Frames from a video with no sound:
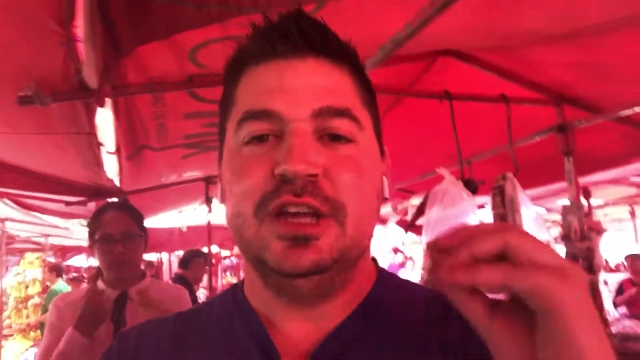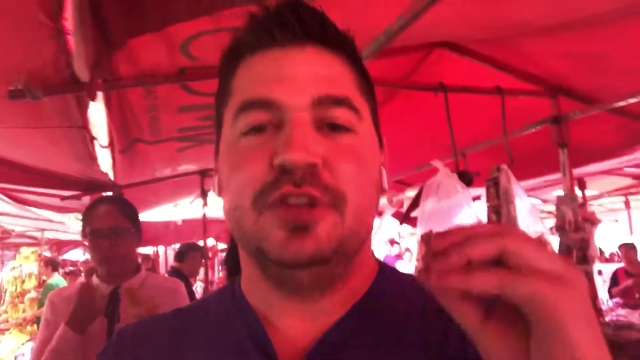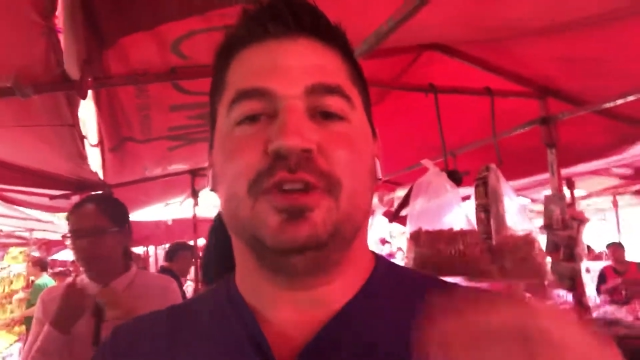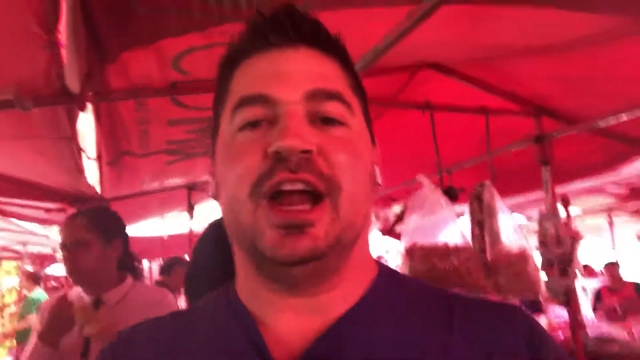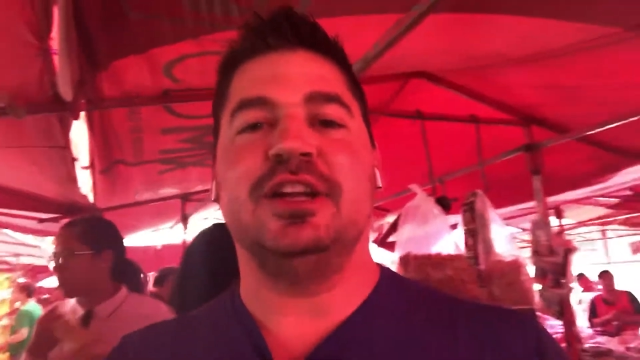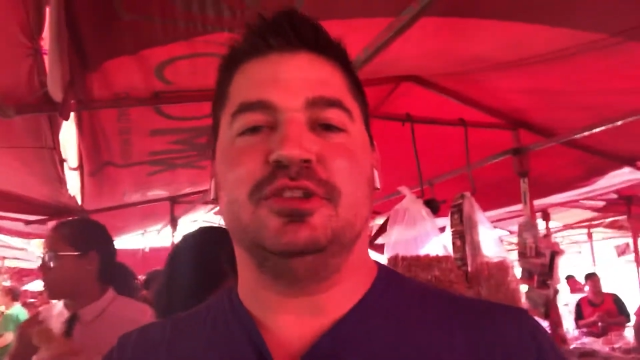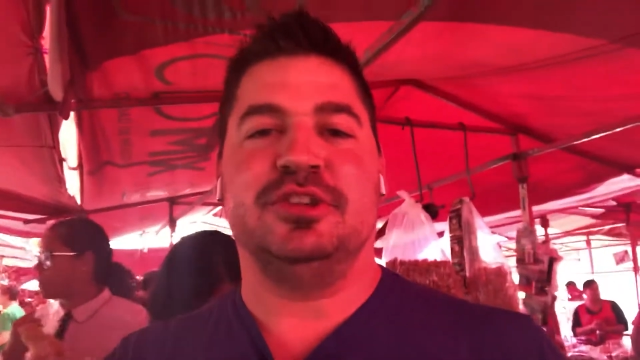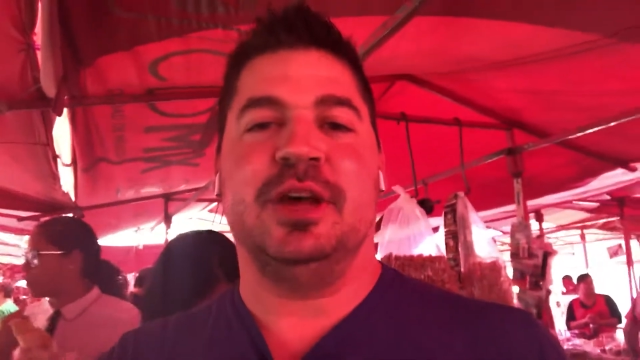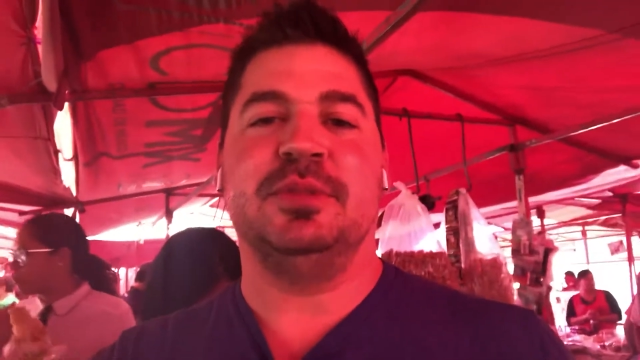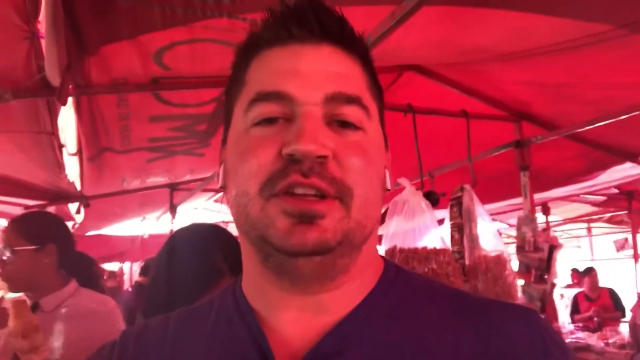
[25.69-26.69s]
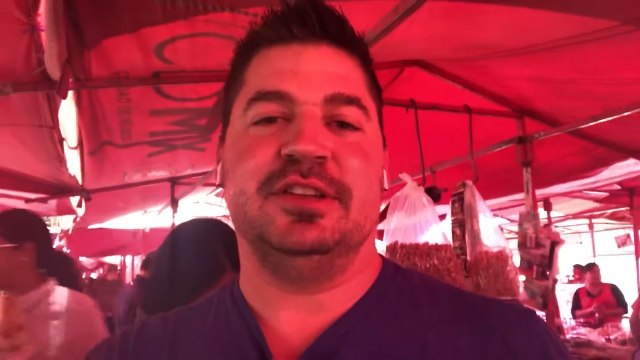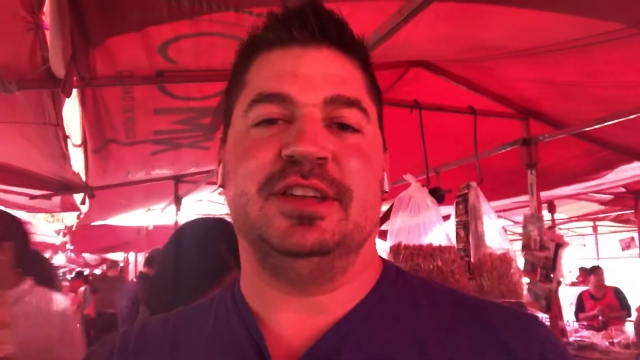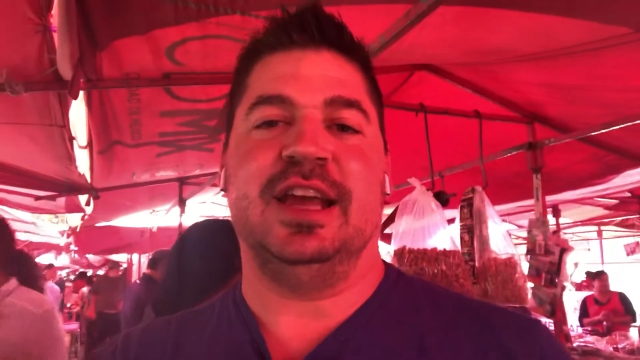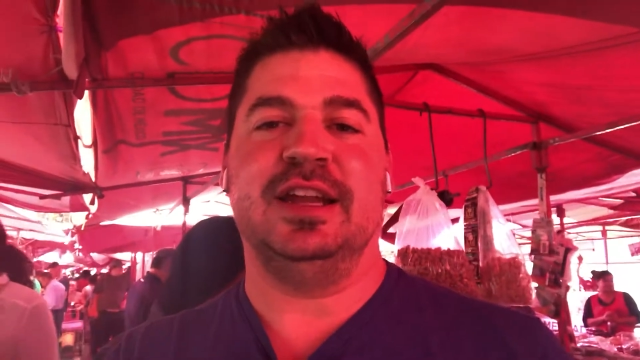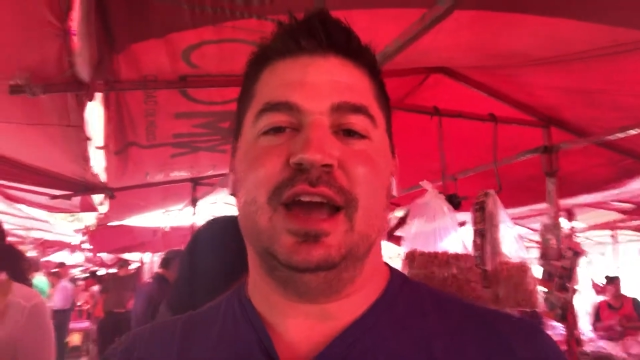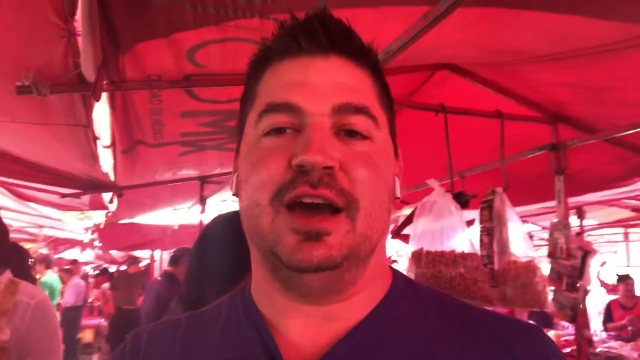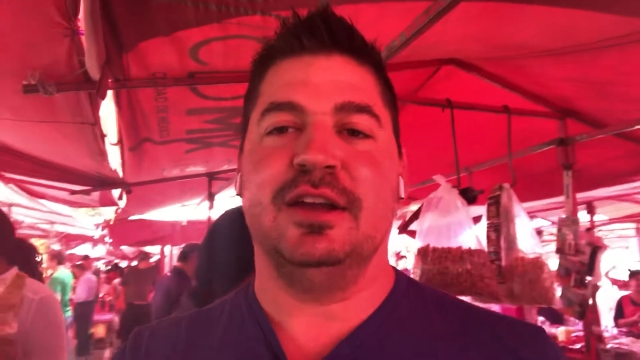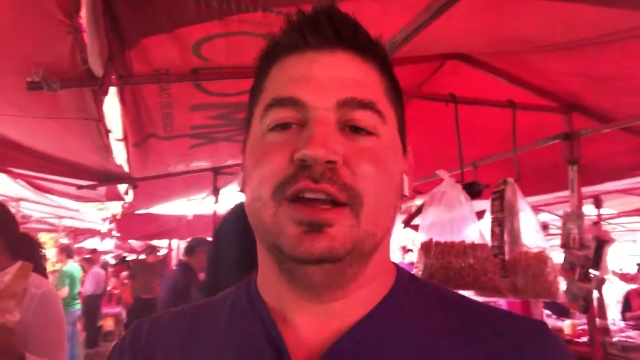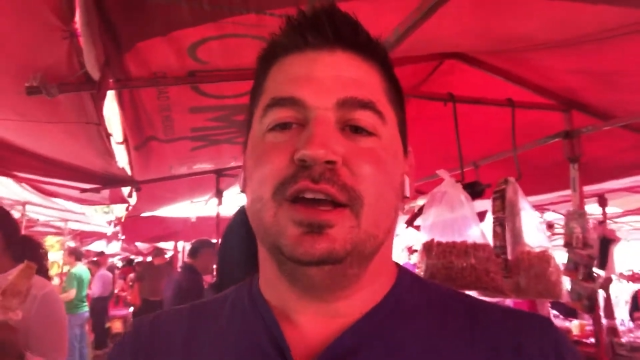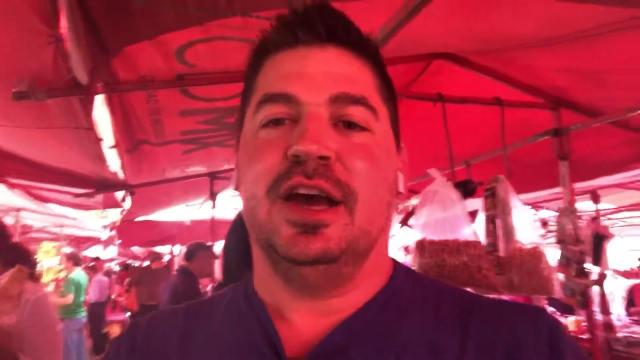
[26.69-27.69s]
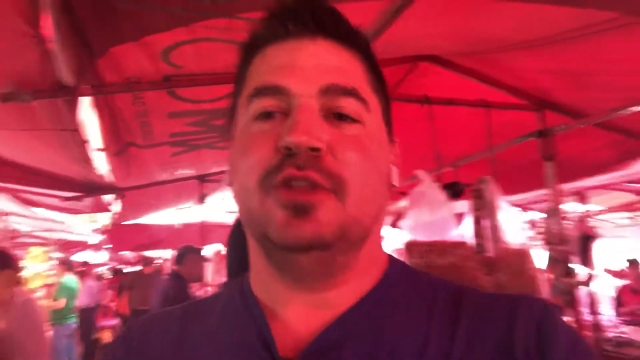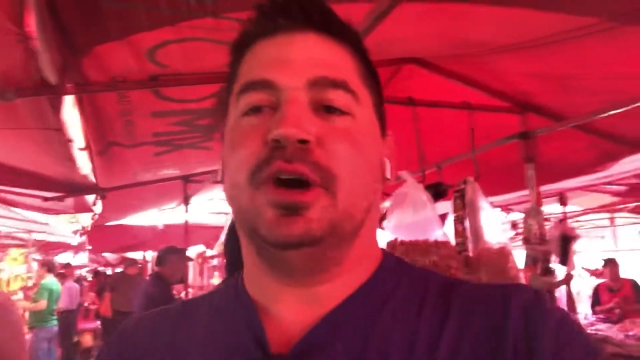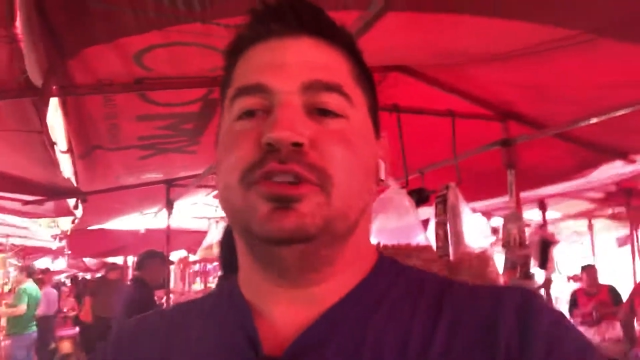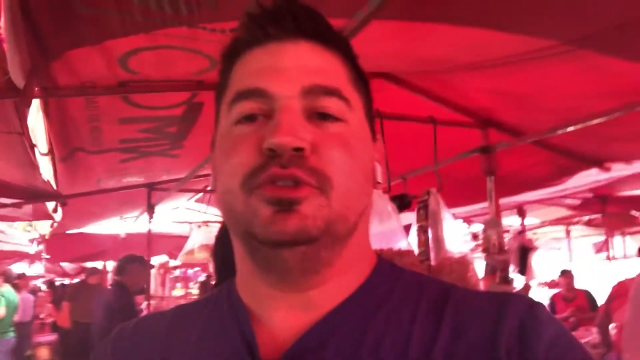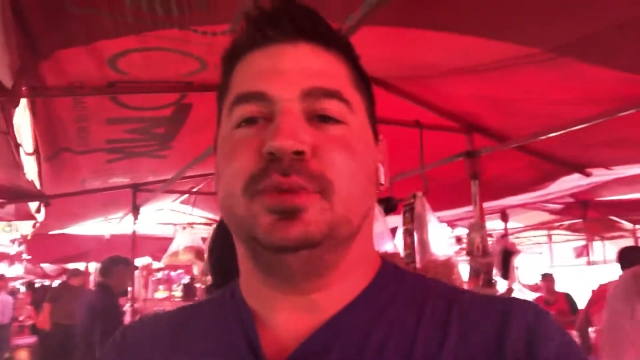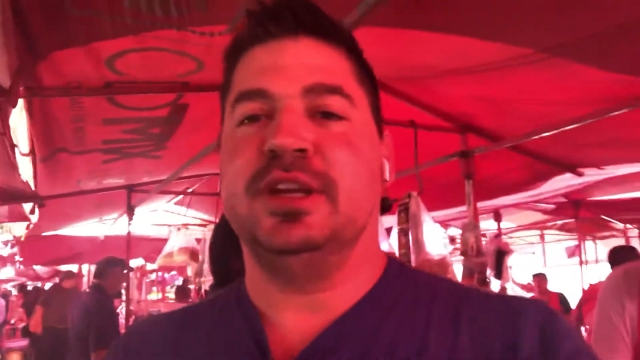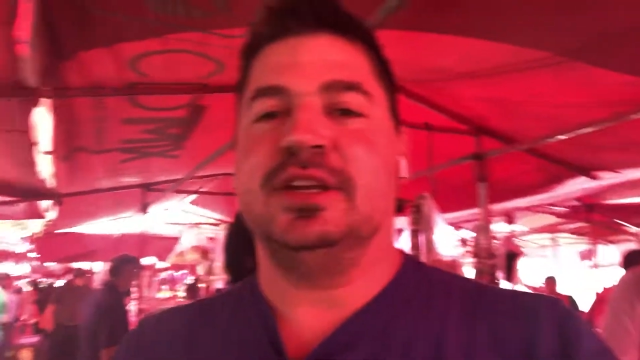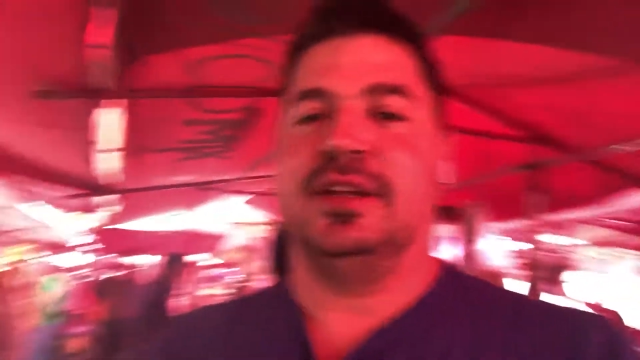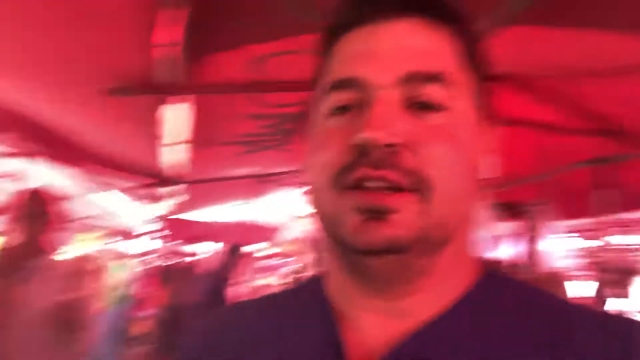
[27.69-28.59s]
You've got to do something to stand out. Otherwise you'll be